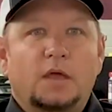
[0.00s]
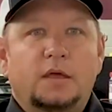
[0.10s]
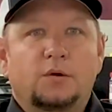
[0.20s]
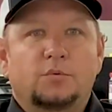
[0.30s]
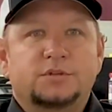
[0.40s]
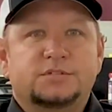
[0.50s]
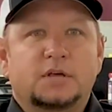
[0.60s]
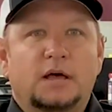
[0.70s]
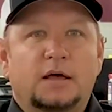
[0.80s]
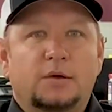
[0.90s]
It was
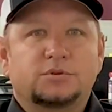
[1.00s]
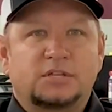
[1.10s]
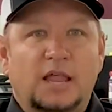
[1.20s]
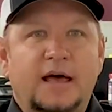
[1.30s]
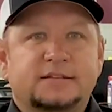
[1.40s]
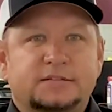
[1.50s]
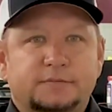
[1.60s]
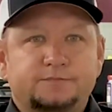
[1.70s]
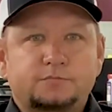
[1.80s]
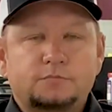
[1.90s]

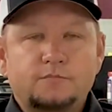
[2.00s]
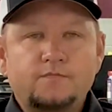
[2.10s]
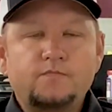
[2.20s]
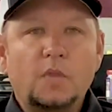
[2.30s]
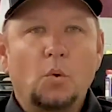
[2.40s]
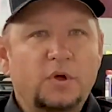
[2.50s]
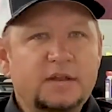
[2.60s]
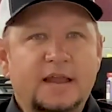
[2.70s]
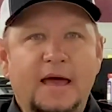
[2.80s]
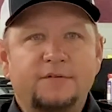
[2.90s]
less. We
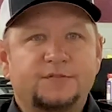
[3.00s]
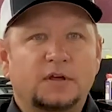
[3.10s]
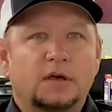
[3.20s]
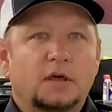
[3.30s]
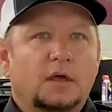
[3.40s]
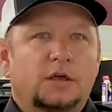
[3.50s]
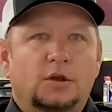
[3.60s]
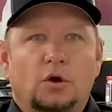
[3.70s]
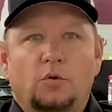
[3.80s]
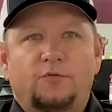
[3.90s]
didn't have to, you
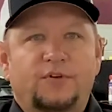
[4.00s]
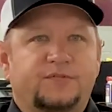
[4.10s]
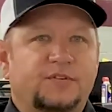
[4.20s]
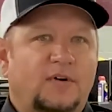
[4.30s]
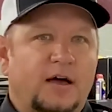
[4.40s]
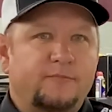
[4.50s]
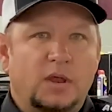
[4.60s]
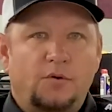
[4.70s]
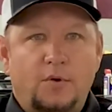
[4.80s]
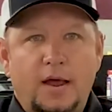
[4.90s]
know,
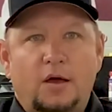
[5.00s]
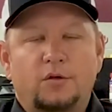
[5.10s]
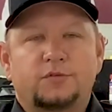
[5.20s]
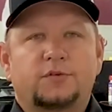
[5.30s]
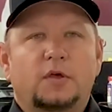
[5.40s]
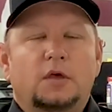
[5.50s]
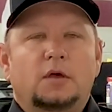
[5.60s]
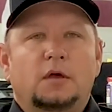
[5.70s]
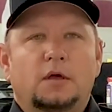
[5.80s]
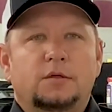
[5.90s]
55-minute rounds,
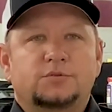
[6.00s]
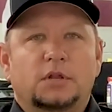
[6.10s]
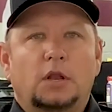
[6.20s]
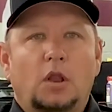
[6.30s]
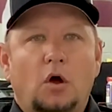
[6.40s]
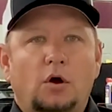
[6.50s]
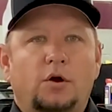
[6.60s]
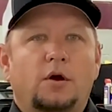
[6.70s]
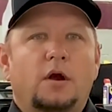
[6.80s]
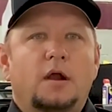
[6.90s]
it was a little
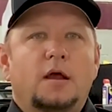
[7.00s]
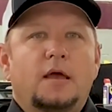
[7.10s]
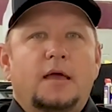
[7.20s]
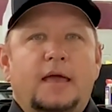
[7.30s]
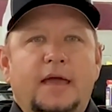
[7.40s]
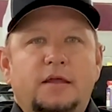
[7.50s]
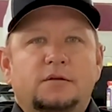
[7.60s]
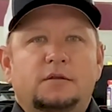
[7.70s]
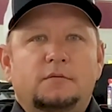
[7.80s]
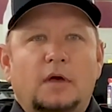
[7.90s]
longer.
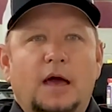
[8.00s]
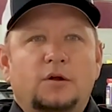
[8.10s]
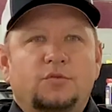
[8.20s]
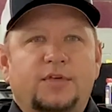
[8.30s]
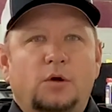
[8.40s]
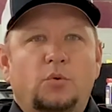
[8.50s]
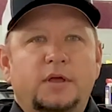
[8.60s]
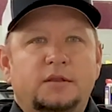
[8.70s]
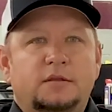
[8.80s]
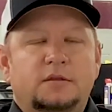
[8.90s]
And I don't think
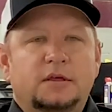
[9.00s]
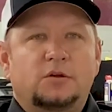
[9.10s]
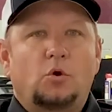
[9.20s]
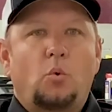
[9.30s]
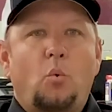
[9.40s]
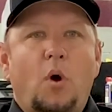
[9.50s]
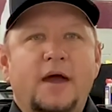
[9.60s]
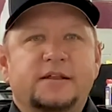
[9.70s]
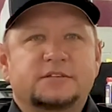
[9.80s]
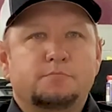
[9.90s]
we did
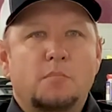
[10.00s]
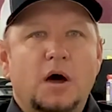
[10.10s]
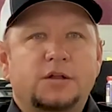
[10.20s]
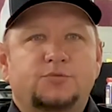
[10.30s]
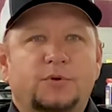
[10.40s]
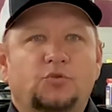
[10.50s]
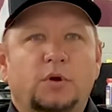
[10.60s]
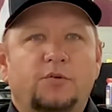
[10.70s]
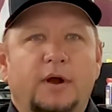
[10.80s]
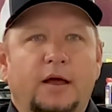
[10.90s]
quite as much
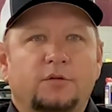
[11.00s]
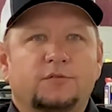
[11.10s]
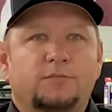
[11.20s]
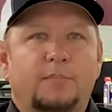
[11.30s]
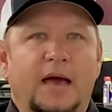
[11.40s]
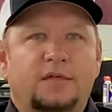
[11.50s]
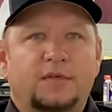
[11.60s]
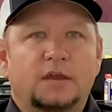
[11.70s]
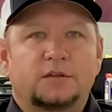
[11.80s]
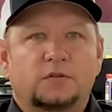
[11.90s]
between rounds back
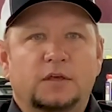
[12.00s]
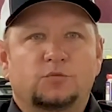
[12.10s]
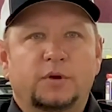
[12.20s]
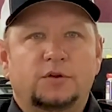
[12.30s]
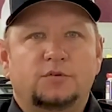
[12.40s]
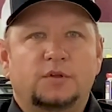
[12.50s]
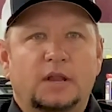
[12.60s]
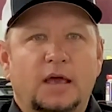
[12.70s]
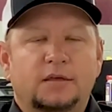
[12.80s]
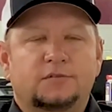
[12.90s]
then as we do
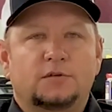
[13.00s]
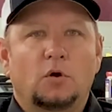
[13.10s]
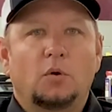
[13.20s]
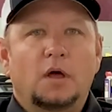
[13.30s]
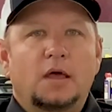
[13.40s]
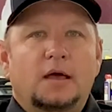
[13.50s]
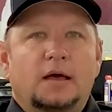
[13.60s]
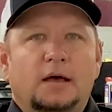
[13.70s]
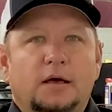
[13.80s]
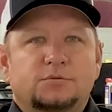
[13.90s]
today. So
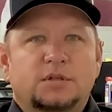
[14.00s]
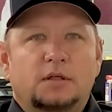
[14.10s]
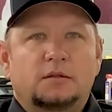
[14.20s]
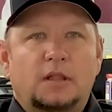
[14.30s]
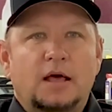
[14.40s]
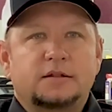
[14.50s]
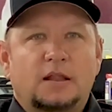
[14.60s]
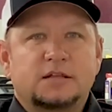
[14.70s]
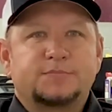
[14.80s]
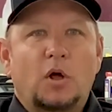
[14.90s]
it was a
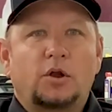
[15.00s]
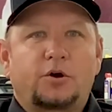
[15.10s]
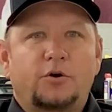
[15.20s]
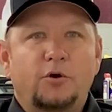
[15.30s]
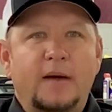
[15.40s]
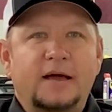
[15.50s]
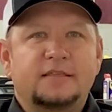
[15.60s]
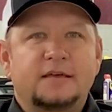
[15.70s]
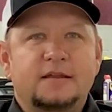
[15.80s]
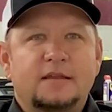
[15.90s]
lot smaller crew
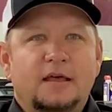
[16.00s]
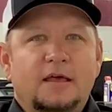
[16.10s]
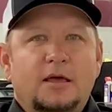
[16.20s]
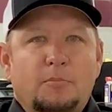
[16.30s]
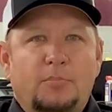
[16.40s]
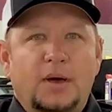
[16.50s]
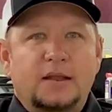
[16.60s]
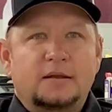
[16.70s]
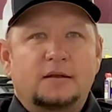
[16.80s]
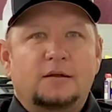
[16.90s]
back then.
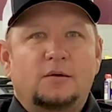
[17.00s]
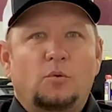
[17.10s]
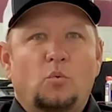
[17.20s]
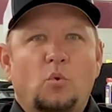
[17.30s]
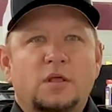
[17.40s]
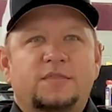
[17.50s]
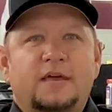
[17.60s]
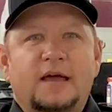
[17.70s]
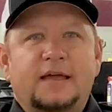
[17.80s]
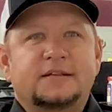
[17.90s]
But one
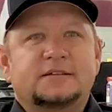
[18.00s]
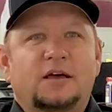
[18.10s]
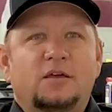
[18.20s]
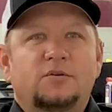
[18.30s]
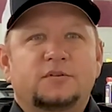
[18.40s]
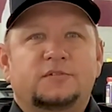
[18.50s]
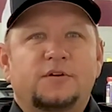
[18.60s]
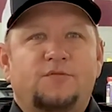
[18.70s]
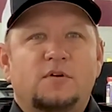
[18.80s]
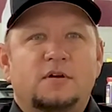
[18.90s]
thing I can tell you is
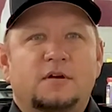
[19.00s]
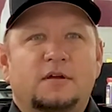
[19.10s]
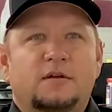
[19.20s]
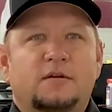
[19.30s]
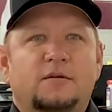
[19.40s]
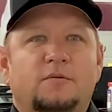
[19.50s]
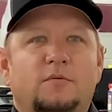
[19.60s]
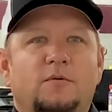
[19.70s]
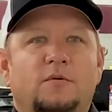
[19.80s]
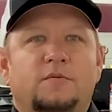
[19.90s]
different
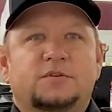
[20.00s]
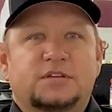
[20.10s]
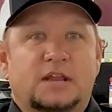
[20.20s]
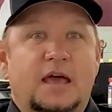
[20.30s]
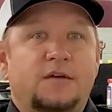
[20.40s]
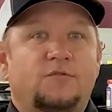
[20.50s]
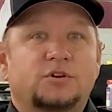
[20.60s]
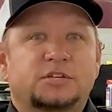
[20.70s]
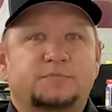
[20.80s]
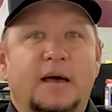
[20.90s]
today
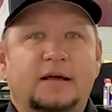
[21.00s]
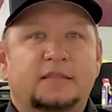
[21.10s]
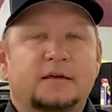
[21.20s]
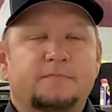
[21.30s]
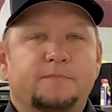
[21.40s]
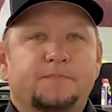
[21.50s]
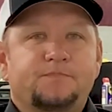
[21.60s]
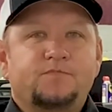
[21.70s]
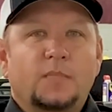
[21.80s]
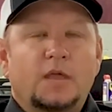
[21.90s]
versus back then.
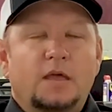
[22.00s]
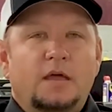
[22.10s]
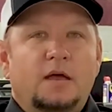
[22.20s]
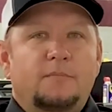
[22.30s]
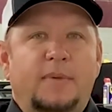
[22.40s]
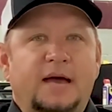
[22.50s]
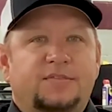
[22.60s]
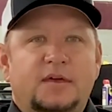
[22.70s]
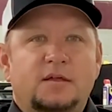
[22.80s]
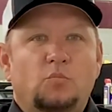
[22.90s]

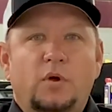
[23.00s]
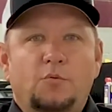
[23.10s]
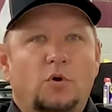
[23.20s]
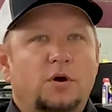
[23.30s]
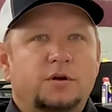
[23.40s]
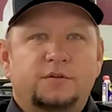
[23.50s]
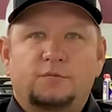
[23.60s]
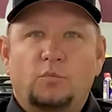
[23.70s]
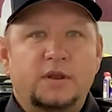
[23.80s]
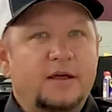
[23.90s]
Back then,
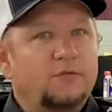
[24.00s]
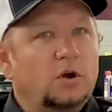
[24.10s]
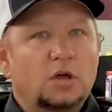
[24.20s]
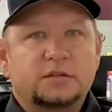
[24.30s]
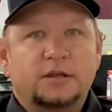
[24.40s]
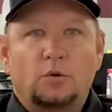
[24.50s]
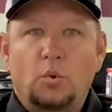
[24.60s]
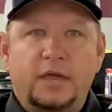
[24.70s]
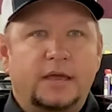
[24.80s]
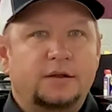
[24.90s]
we never looked at a
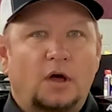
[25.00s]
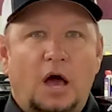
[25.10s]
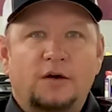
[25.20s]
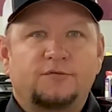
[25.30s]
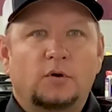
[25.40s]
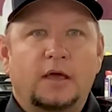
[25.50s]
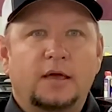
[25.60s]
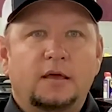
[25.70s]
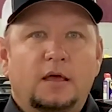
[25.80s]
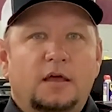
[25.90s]
weekend off,
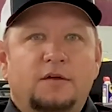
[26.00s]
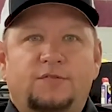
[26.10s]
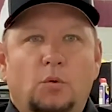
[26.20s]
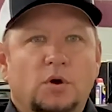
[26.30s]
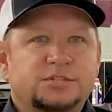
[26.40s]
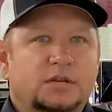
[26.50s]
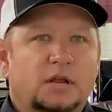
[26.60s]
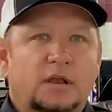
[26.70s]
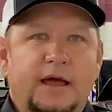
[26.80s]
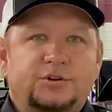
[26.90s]
okay? If there wasn't
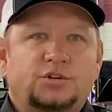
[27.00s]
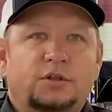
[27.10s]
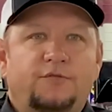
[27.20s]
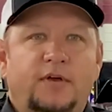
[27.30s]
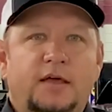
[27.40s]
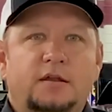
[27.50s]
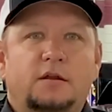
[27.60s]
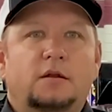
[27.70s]
a national event,